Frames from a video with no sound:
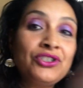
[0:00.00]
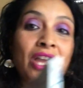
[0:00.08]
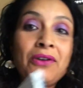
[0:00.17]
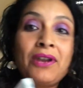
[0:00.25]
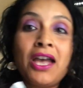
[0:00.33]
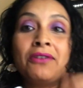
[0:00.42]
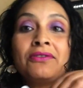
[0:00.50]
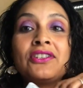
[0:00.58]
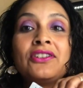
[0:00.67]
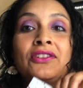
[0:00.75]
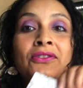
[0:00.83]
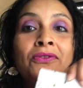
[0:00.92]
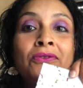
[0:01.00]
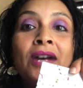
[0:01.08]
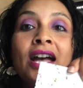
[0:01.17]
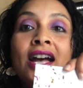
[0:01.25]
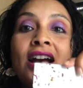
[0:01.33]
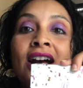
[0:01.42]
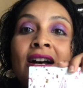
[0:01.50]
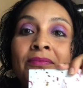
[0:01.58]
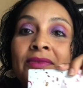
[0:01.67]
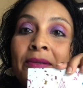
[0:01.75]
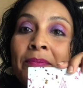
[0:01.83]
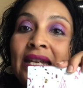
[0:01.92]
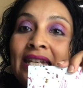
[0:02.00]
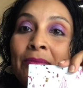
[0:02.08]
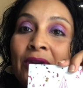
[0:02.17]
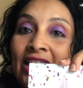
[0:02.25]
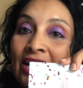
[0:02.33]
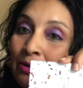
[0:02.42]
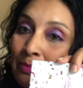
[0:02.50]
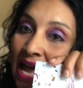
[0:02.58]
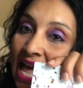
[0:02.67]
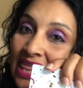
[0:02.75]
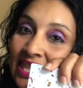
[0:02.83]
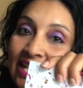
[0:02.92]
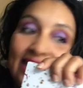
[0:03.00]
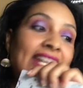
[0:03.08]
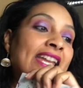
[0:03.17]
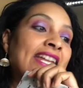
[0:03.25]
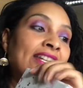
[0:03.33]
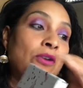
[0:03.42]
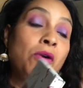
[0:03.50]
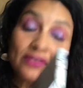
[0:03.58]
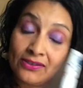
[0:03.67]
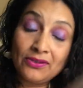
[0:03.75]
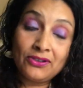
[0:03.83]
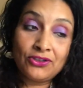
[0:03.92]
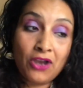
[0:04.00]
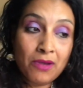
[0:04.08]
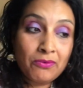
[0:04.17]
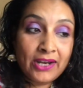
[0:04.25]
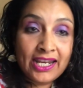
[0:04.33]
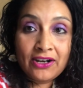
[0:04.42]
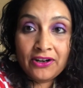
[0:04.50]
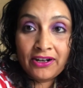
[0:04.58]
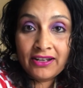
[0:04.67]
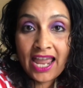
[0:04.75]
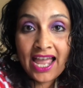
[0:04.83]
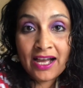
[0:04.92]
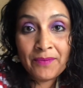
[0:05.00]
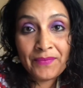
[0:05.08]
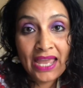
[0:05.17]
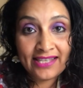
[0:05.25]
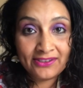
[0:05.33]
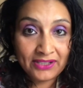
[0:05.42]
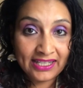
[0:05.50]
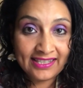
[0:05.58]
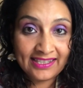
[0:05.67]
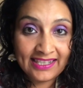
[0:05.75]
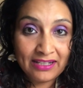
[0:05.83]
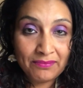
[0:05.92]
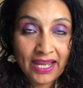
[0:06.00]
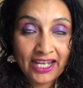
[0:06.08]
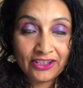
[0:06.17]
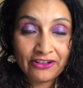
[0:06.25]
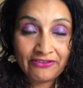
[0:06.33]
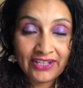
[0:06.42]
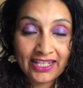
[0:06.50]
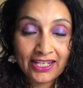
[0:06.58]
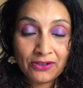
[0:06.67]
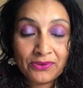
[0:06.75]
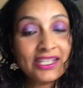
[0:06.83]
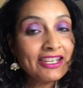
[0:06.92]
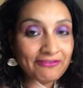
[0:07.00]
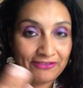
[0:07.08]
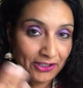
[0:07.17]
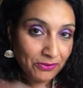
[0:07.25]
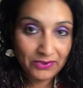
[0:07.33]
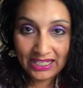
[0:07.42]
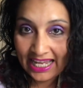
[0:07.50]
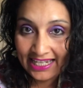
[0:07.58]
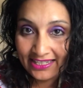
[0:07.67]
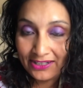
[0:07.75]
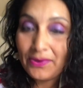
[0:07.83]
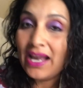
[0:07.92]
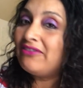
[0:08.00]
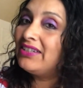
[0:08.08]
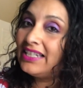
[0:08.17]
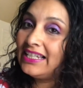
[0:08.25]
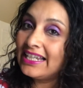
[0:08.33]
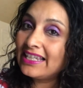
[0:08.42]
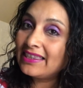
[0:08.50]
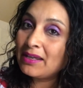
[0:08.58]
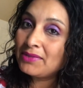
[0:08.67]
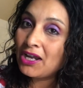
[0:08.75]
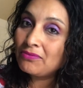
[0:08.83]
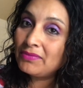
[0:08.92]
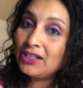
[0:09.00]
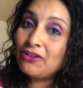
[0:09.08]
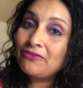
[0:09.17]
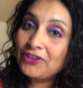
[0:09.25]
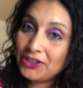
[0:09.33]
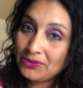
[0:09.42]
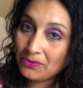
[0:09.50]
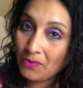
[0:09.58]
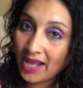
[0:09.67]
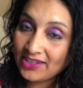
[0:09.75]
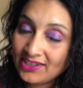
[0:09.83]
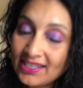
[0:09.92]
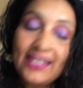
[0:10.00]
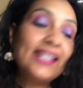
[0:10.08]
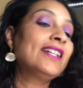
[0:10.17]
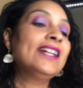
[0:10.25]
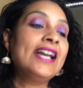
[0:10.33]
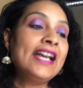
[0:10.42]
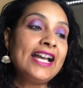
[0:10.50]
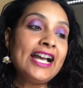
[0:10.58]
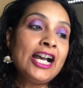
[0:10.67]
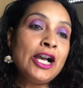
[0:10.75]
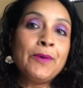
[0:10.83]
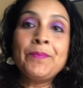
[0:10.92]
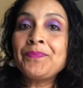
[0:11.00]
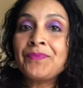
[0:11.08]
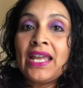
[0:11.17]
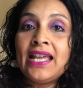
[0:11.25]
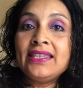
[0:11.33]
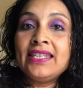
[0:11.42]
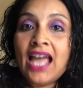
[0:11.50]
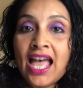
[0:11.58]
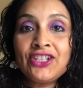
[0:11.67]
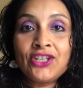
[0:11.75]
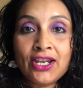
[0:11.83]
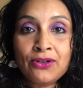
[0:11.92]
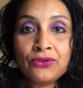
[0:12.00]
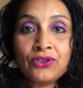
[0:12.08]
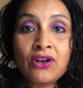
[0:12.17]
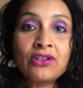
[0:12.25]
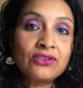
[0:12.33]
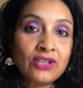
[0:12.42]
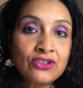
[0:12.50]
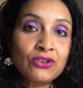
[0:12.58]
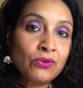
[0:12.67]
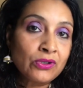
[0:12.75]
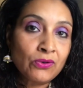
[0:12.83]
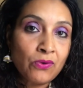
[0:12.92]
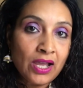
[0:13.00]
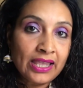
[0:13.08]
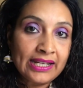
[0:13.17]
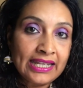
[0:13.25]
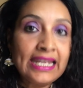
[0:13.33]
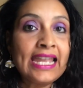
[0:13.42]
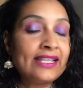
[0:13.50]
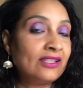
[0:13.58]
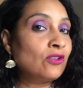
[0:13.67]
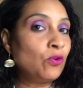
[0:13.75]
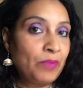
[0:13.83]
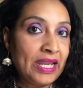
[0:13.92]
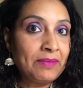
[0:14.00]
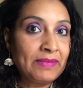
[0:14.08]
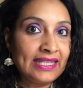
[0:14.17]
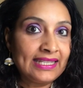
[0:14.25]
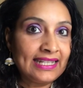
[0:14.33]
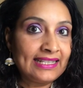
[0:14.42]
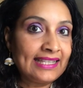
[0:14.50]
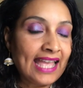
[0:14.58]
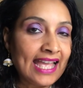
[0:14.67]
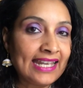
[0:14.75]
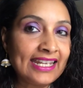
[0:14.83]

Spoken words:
shout out to the Mini Breaker Palette and also the Jawbreaker, as you can see in my other videos. If you would like to, I will link them down below for you to watch it. The eyeshadows are such good quality and so pigmented that